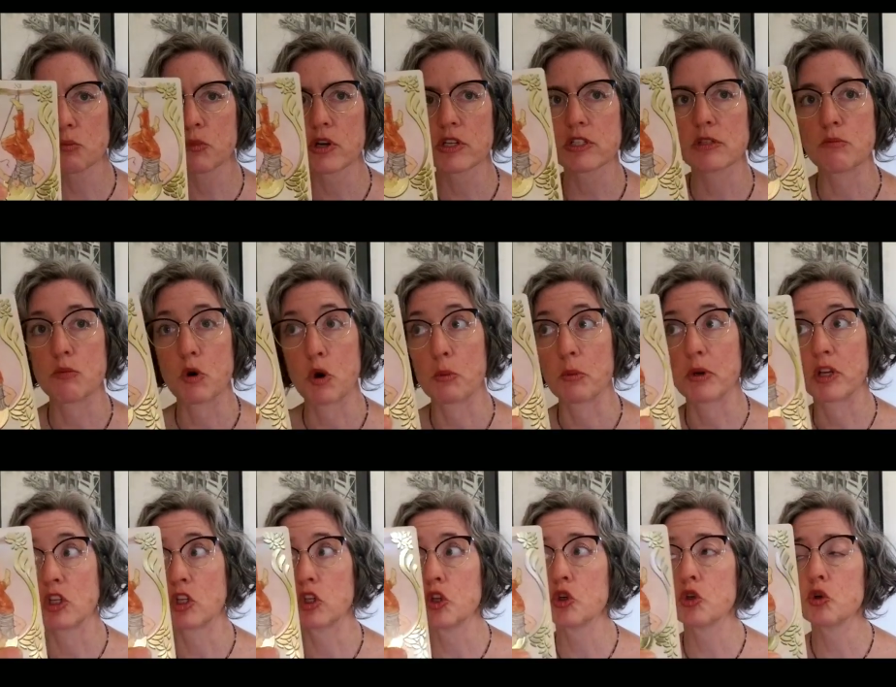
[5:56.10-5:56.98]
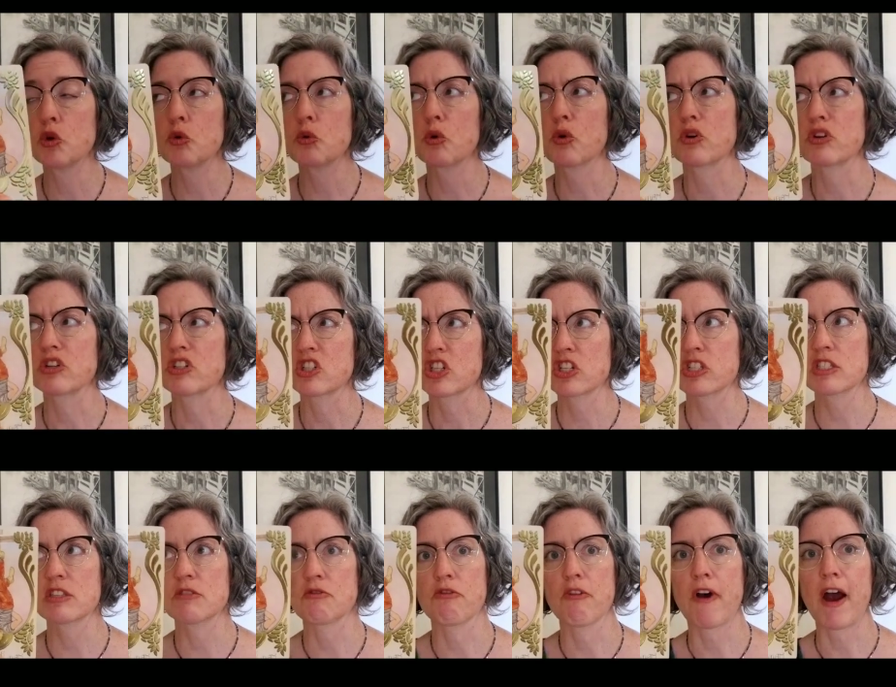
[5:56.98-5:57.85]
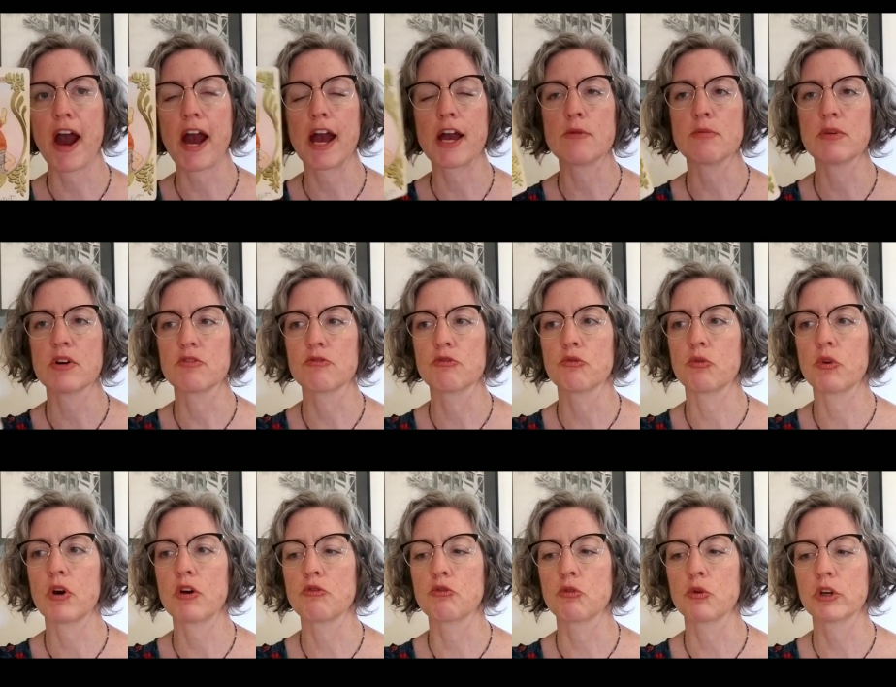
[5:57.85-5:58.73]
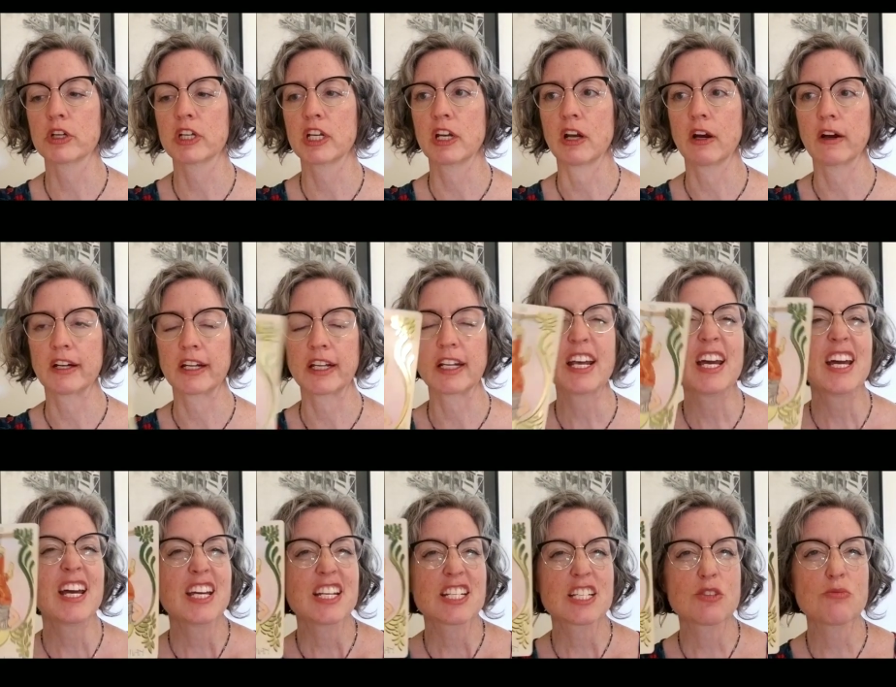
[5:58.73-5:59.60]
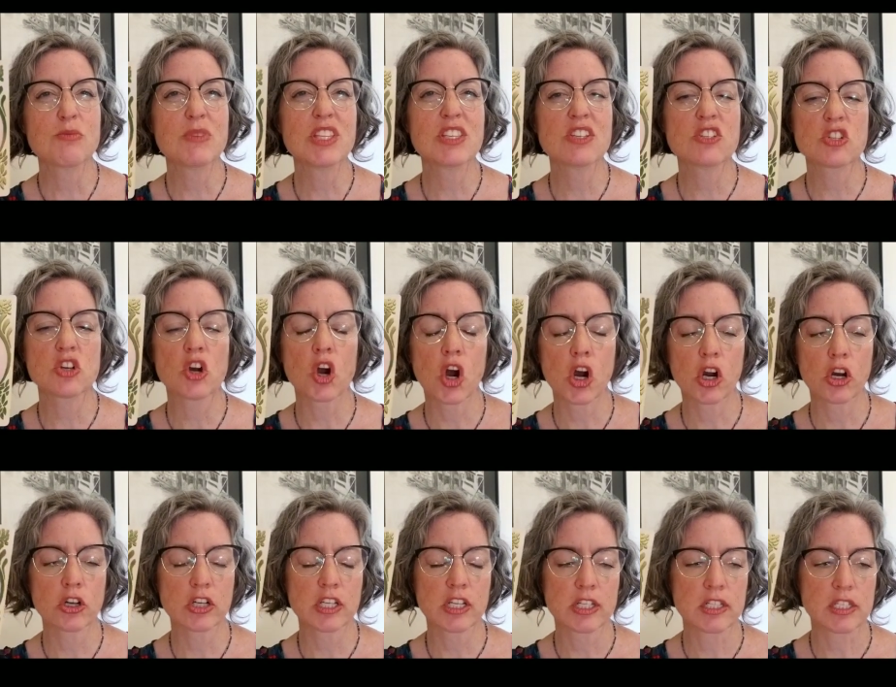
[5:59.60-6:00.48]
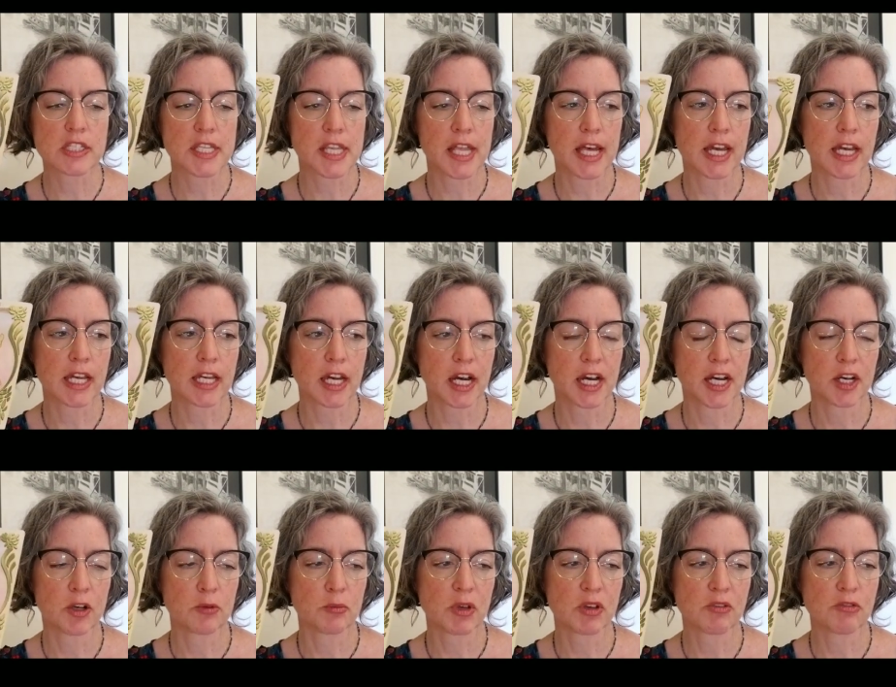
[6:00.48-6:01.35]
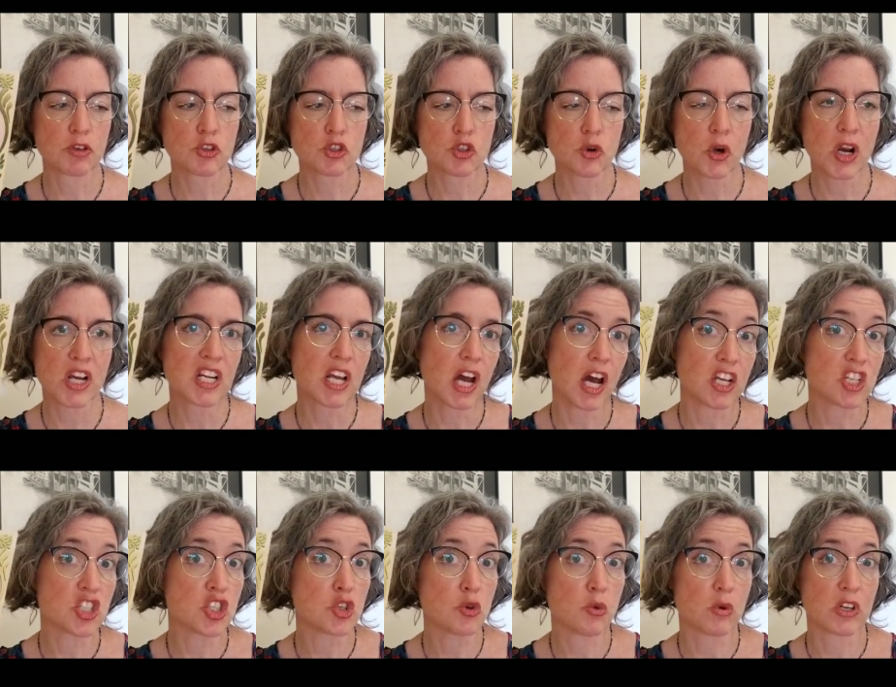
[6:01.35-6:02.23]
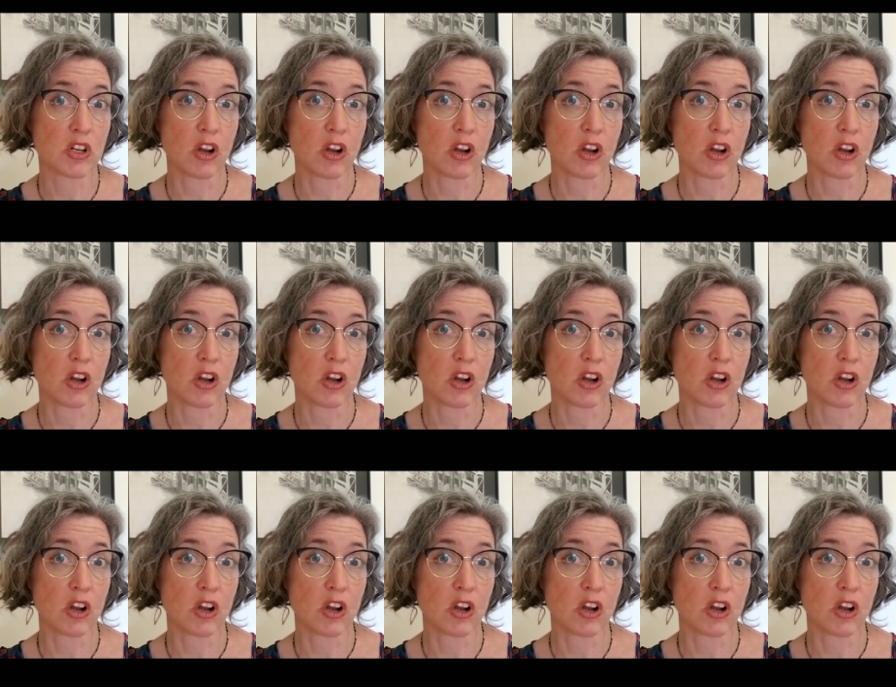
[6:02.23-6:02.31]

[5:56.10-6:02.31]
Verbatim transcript: present moment, you or just the vibe of, of working on it. To me, this card is like um, if you're trying to undo a